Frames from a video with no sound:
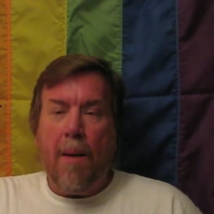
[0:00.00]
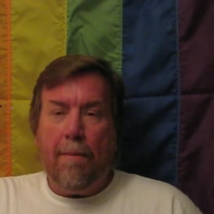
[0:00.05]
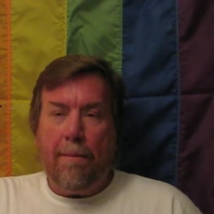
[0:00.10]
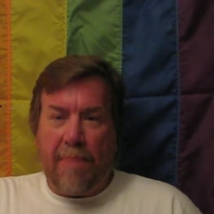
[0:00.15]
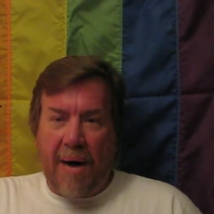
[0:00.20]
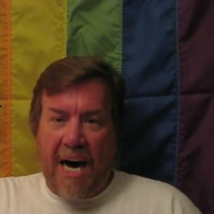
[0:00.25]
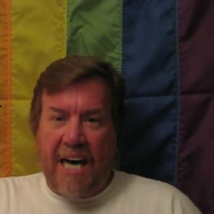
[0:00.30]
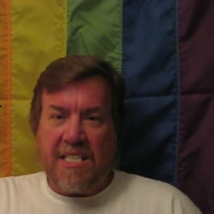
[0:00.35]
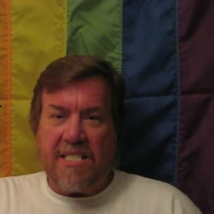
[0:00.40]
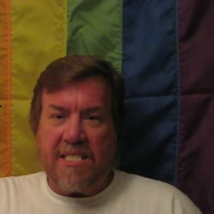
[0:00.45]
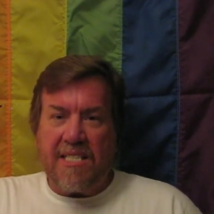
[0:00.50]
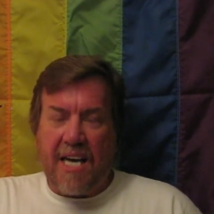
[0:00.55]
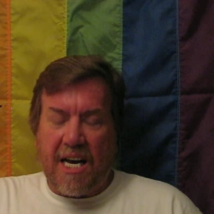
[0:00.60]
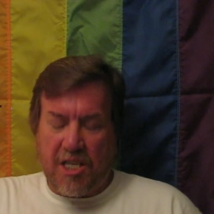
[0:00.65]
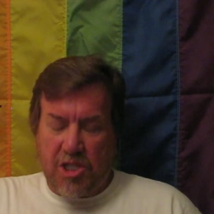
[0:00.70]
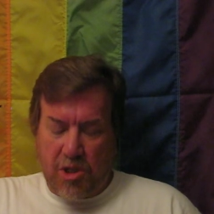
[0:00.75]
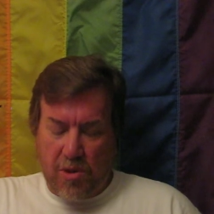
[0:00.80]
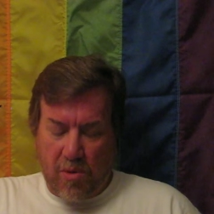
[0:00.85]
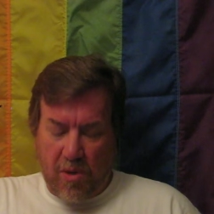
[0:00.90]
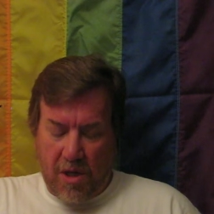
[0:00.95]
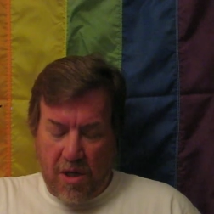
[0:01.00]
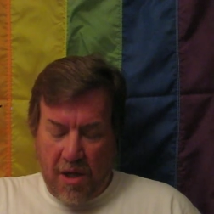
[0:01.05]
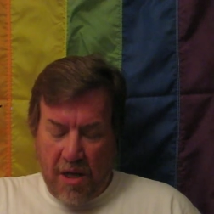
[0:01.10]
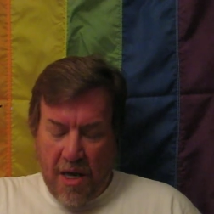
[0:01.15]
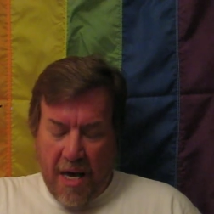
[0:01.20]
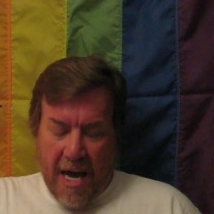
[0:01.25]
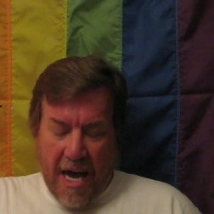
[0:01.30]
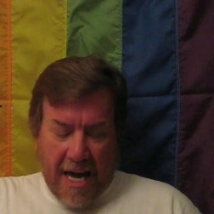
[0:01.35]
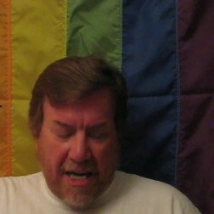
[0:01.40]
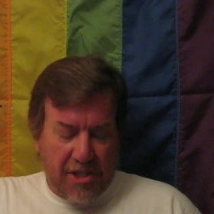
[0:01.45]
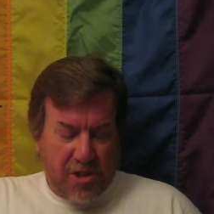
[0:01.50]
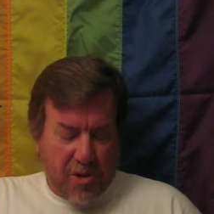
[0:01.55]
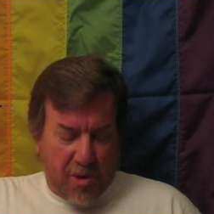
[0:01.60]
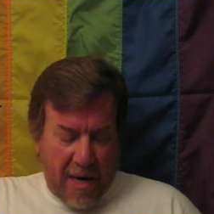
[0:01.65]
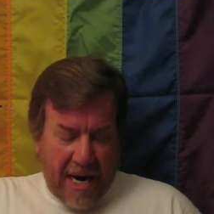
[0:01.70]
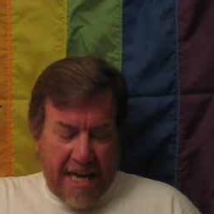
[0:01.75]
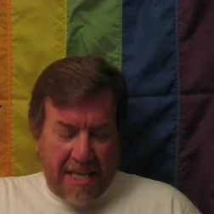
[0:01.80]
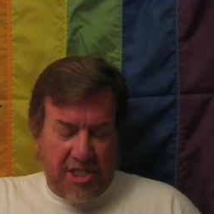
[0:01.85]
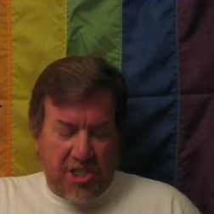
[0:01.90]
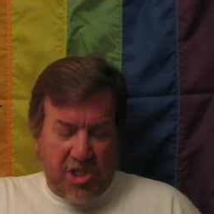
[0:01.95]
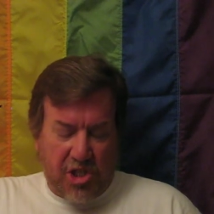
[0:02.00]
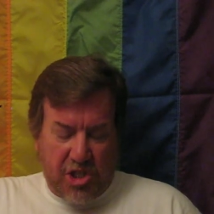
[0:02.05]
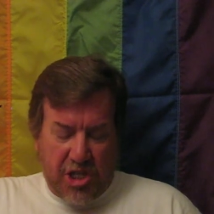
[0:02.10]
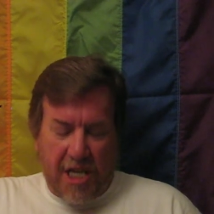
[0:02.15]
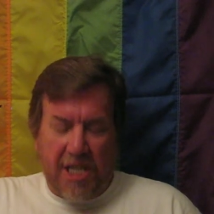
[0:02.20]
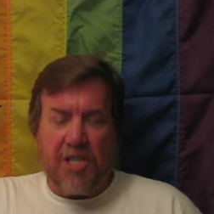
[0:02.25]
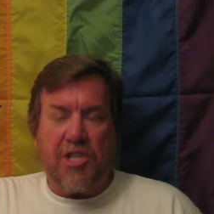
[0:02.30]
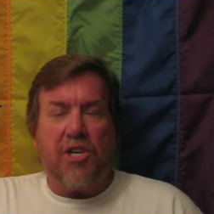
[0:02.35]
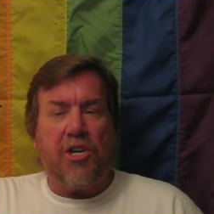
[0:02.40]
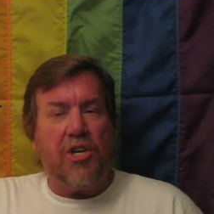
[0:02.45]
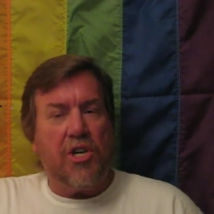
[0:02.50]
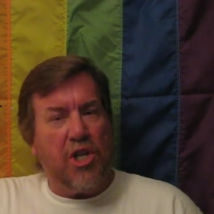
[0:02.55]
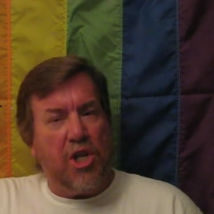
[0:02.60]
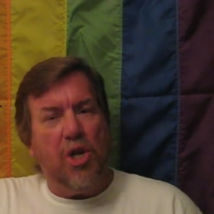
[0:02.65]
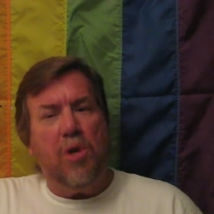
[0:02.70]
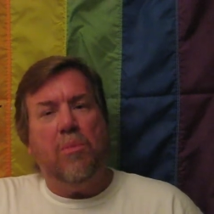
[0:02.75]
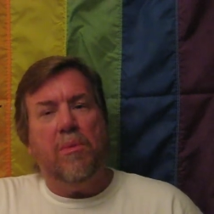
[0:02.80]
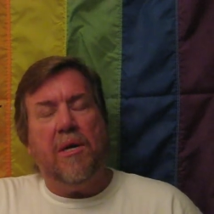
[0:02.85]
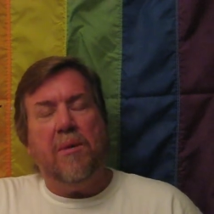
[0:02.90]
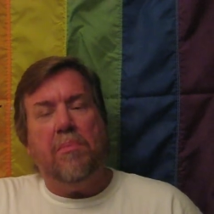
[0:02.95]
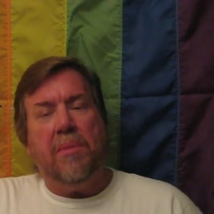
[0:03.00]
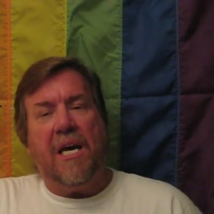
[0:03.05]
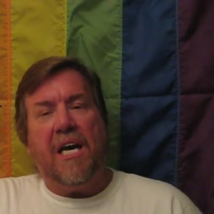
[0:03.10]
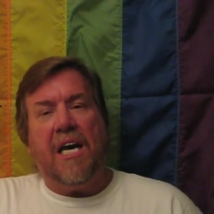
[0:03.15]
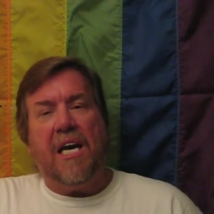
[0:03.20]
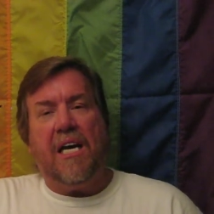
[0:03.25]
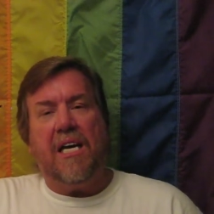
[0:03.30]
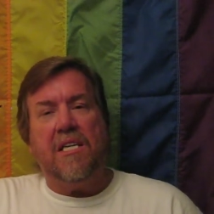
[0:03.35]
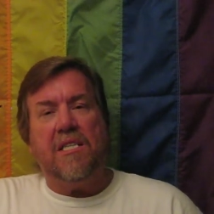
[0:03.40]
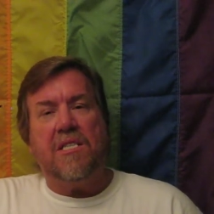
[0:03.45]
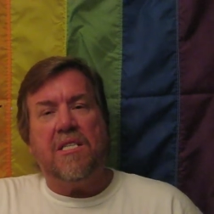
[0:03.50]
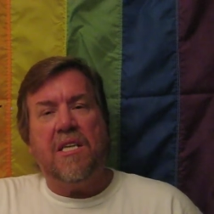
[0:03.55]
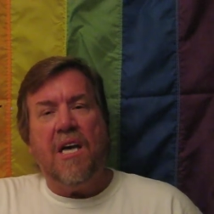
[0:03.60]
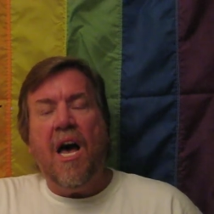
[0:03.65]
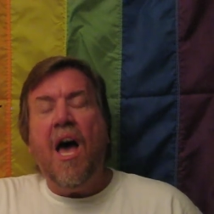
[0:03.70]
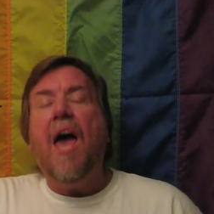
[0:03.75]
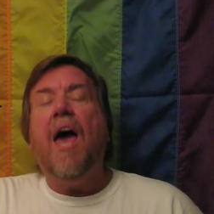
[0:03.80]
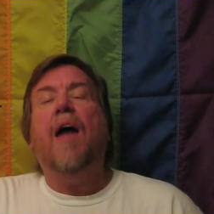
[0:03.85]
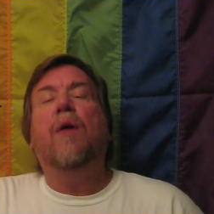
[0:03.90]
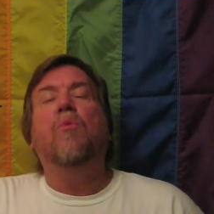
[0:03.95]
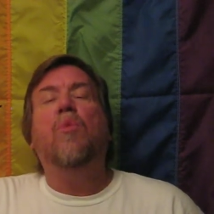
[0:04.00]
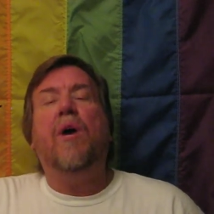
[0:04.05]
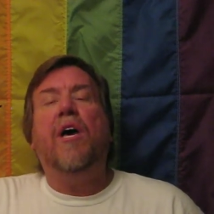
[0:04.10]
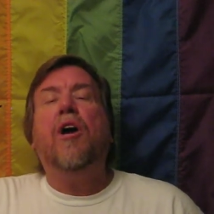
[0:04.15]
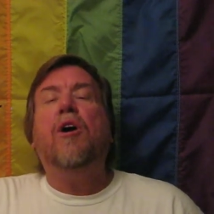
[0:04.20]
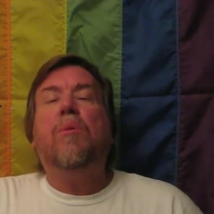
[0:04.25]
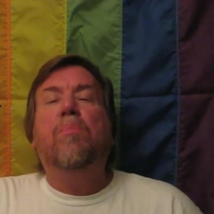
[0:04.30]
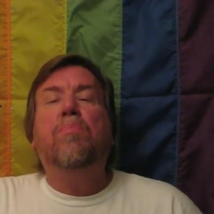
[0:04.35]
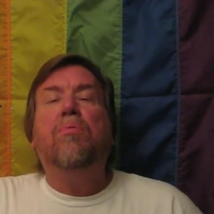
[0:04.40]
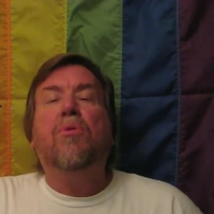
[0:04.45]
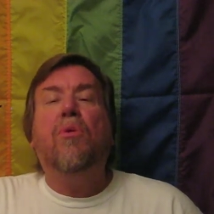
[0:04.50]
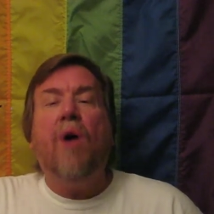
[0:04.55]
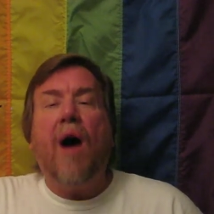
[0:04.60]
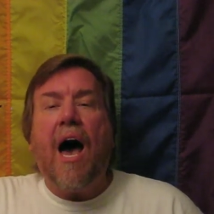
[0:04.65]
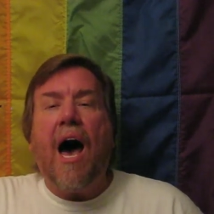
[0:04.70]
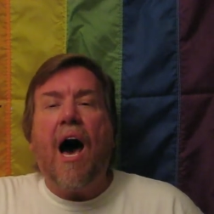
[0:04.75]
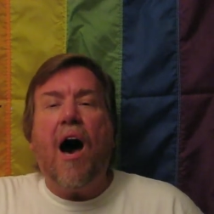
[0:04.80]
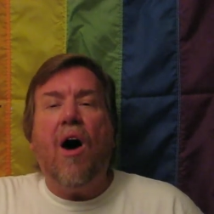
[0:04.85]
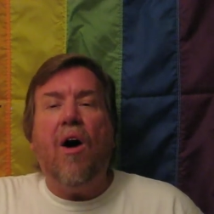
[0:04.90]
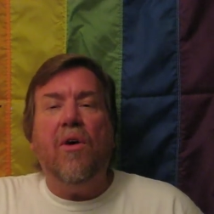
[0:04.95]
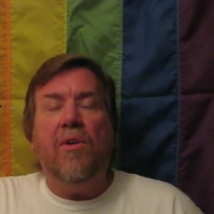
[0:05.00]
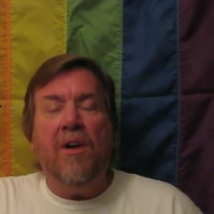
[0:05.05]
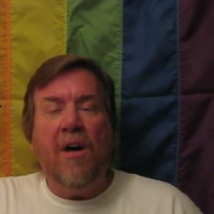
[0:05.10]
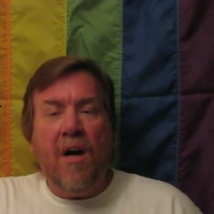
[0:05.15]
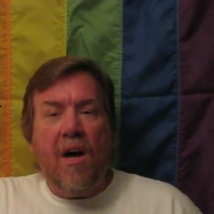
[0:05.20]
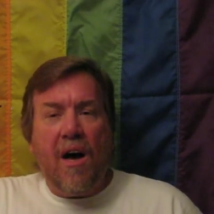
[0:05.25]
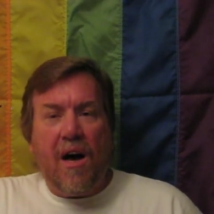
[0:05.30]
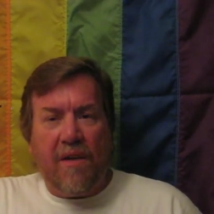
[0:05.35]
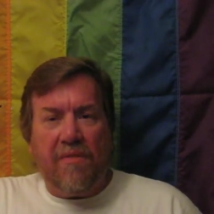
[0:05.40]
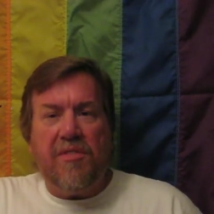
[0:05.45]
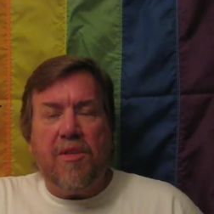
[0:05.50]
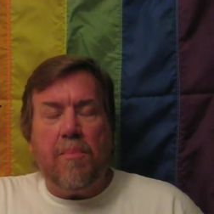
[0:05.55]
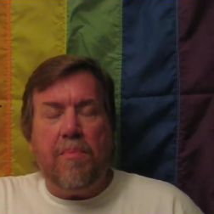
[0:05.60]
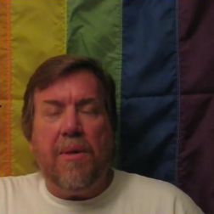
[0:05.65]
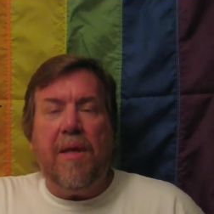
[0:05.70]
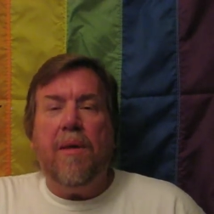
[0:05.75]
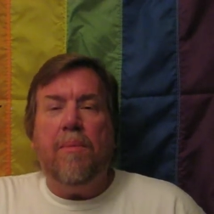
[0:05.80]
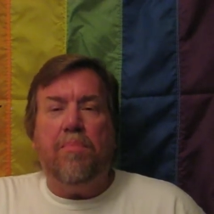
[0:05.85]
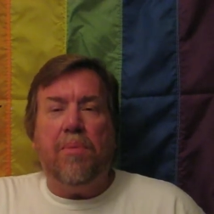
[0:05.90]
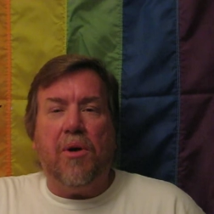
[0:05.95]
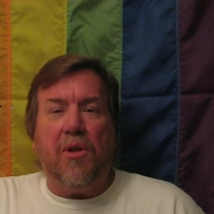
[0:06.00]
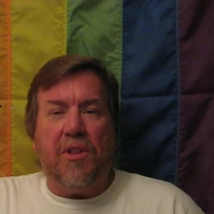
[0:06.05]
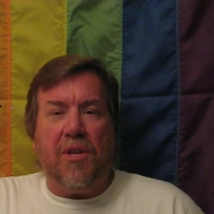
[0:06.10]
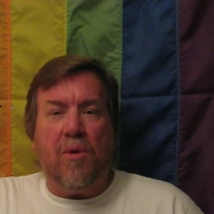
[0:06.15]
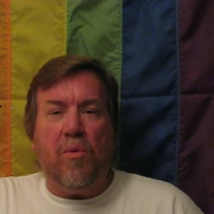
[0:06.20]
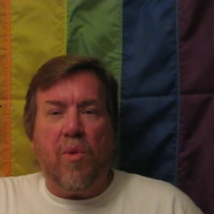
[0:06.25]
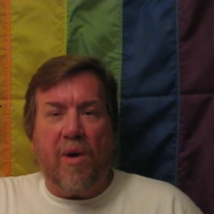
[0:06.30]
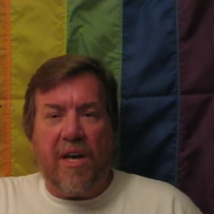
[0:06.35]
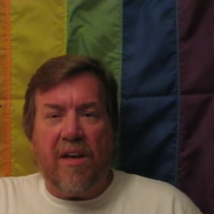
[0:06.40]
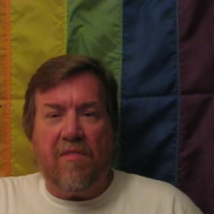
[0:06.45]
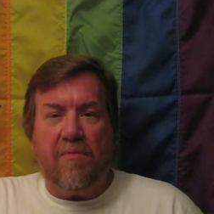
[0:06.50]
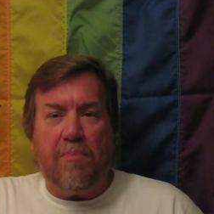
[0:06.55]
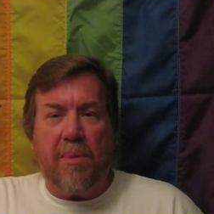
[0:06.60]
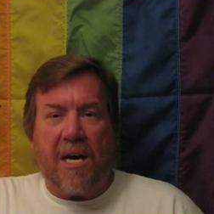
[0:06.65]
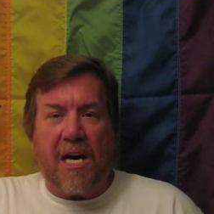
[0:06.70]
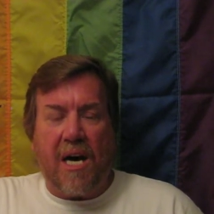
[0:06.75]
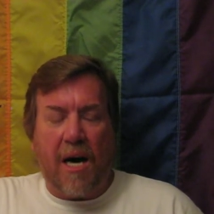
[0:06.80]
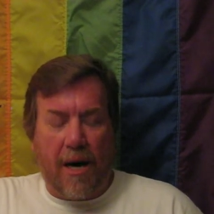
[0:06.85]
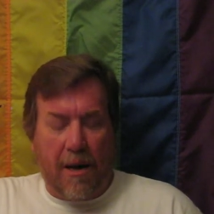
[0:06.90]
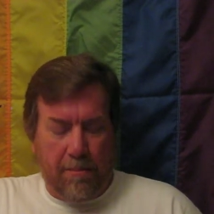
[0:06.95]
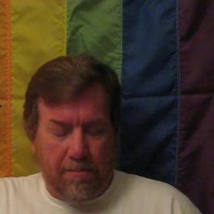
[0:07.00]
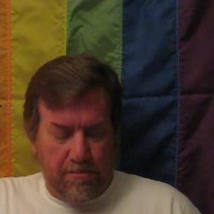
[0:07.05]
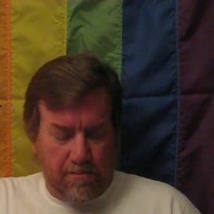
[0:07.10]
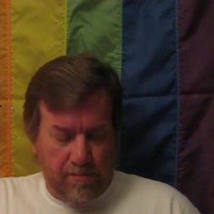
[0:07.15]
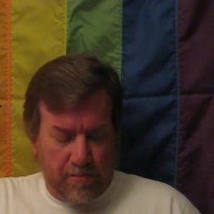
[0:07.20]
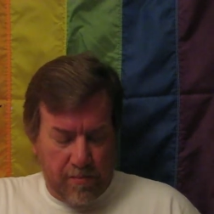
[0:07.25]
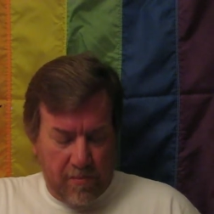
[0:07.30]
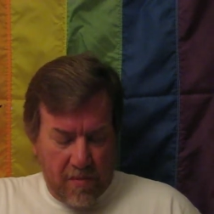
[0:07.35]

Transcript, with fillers: bisexual, and transgendered human beings, and we are proud of the people that we have become.